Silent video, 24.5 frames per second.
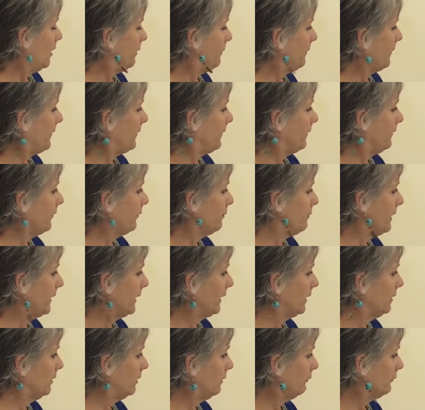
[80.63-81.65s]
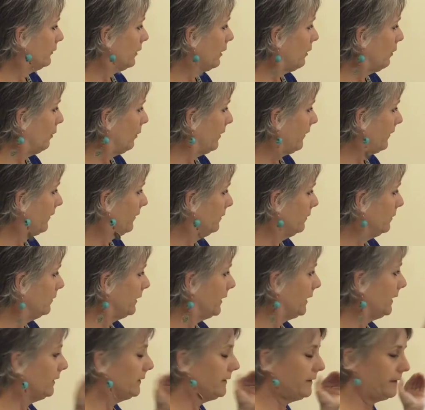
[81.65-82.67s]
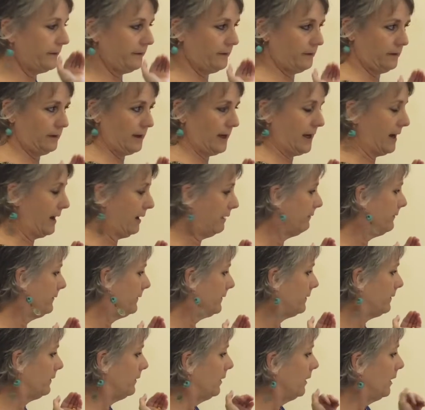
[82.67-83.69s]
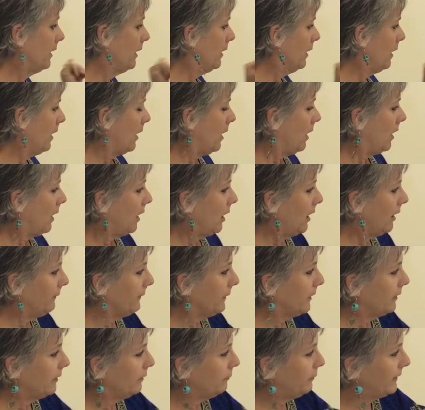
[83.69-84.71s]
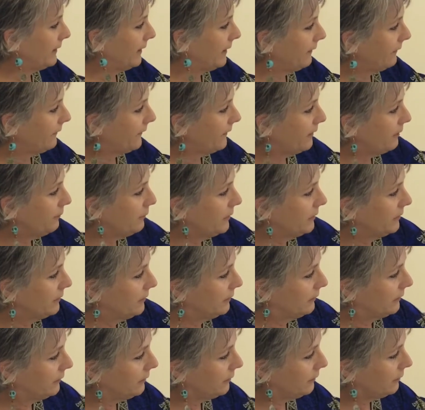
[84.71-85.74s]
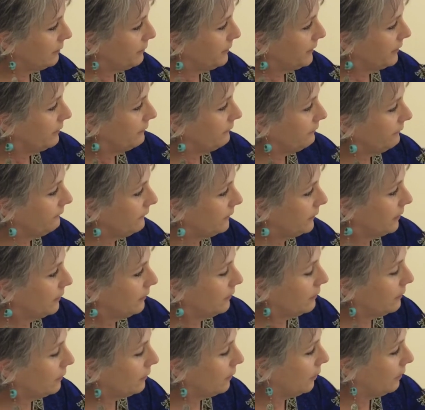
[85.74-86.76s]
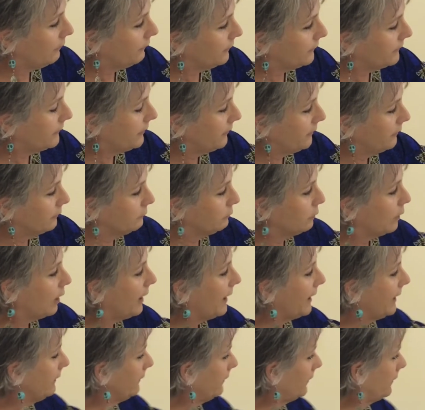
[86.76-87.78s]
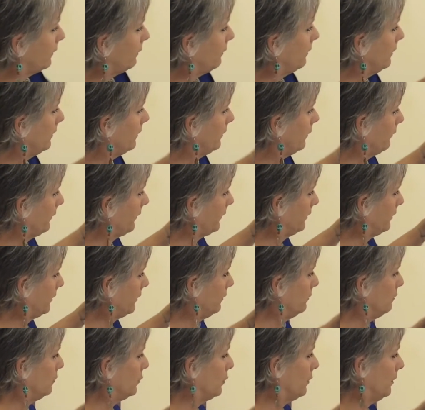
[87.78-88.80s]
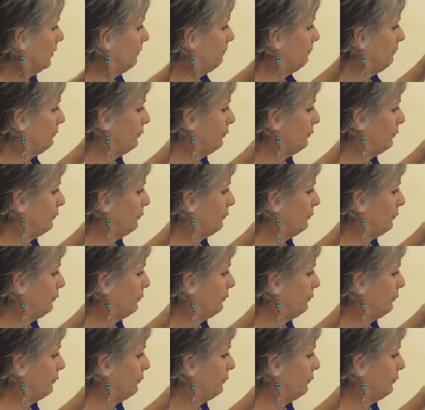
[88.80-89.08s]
Since my crow is looking to the left, I'm going to place him a little bit over to the right so that there's a little more